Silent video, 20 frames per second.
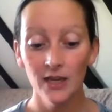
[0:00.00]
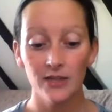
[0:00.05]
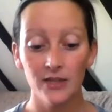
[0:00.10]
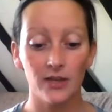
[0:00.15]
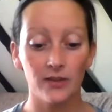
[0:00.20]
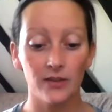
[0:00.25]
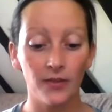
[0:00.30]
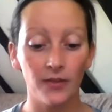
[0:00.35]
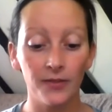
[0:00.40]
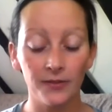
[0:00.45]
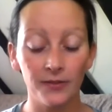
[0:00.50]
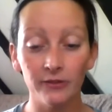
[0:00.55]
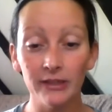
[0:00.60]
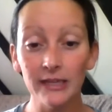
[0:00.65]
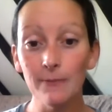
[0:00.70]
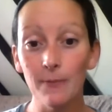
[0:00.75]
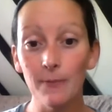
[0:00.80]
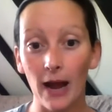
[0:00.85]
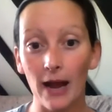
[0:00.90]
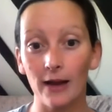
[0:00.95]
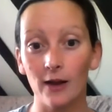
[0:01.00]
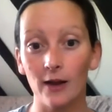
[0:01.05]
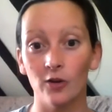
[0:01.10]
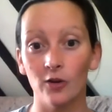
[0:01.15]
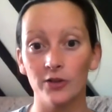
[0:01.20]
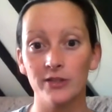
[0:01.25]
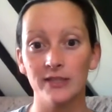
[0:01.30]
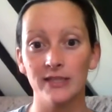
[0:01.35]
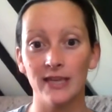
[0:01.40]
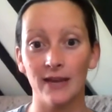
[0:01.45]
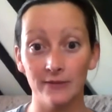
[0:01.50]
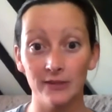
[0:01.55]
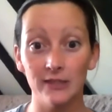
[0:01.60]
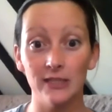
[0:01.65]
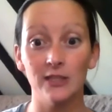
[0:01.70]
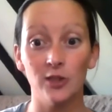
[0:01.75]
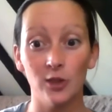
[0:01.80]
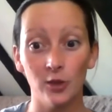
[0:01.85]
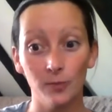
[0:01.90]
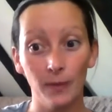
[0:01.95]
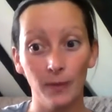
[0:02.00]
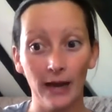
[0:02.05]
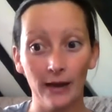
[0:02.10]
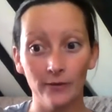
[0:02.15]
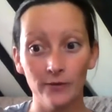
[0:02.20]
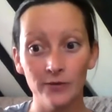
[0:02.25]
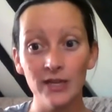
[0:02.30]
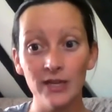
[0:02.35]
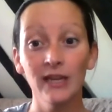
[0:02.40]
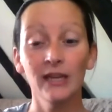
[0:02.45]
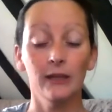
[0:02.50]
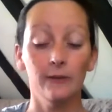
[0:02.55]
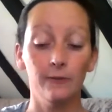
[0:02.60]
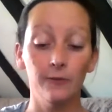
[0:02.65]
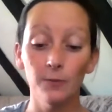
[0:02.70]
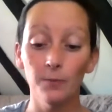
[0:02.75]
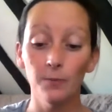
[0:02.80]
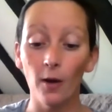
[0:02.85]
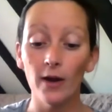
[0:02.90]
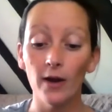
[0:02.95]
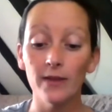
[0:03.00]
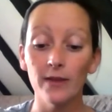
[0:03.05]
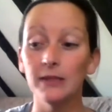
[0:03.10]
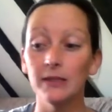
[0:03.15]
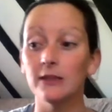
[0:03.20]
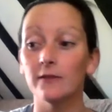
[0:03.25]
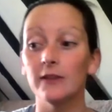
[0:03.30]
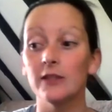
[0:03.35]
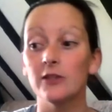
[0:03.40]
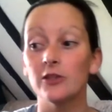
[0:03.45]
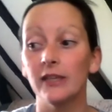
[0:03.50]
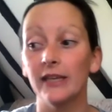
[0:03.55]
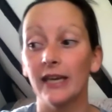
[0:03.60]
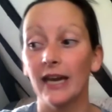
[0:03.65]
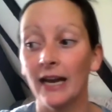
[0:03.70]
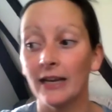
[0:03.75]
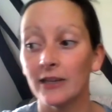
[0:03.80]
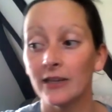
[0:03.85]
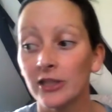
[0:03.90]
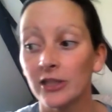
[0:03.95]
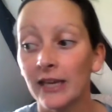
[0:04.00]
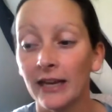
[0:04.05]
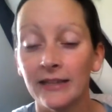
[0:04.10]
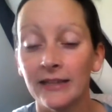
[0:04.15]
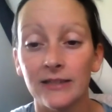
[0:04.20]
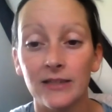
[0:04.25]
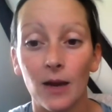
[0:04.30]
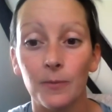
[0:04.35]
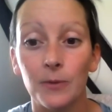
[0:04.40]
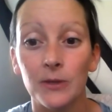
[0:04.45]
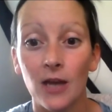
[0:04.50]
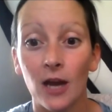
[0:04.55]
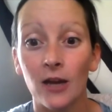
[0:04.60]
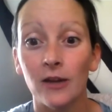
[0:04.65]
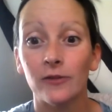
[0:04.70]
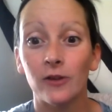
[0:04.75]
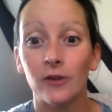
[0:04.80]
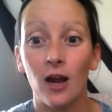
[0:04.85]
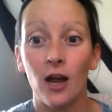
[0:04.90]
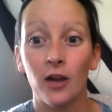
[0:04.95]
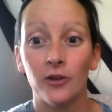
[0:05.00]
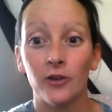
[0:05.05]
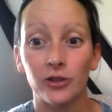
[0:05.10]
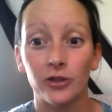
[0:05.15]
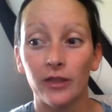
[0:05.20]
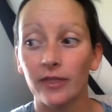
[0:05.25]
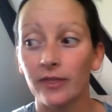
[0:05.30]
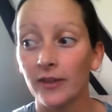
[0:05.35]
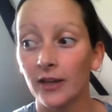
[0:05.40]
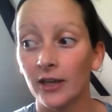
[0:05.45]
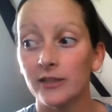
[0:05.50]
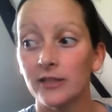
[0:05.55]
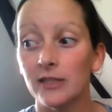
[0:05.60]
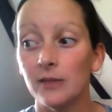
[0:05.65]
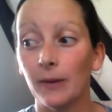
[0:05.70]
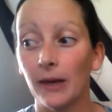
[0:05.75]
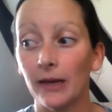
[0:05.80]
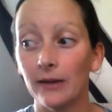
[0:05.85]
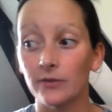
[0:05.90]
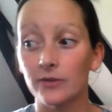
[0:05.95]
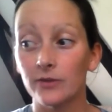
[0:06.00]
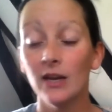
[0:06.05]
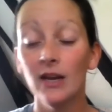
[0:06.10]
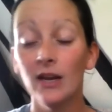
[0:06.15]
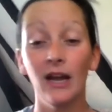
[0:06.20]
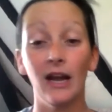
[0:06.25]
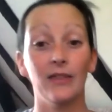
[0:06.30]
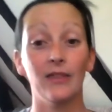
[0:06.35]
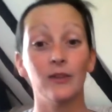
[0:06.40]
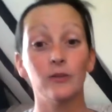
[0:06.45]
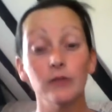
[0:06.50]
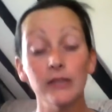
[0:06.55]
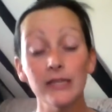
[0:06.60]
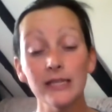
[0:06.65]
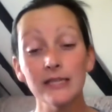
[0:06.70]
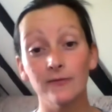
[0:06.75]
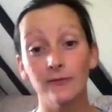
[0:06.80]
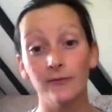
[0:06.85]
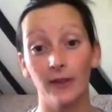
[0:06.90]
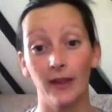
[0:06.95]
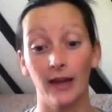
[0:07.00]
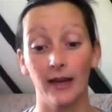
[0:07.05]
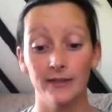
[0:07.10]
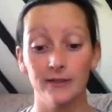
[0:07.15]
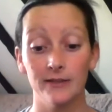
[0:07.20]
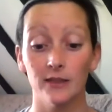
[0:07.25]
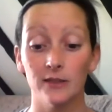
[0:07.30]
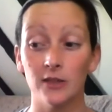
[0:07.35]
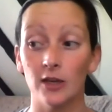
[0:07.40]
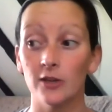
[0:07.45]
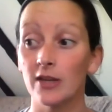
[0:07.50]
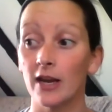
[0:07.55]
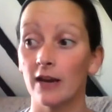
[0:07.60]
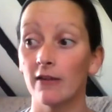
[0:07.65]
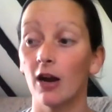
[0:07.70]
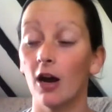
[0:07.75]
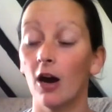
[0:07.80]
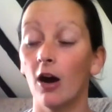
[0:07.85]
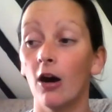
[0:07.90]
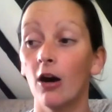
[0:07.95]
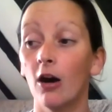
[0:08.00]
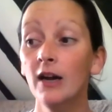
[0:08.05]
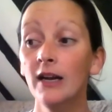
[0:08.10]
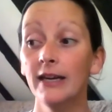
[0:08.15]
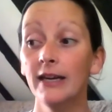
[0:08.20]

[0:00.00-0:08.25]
So the 3-pack costs £72. If you buy them individually, it actually ends up as over £130. And the reason for that is that doTERRA are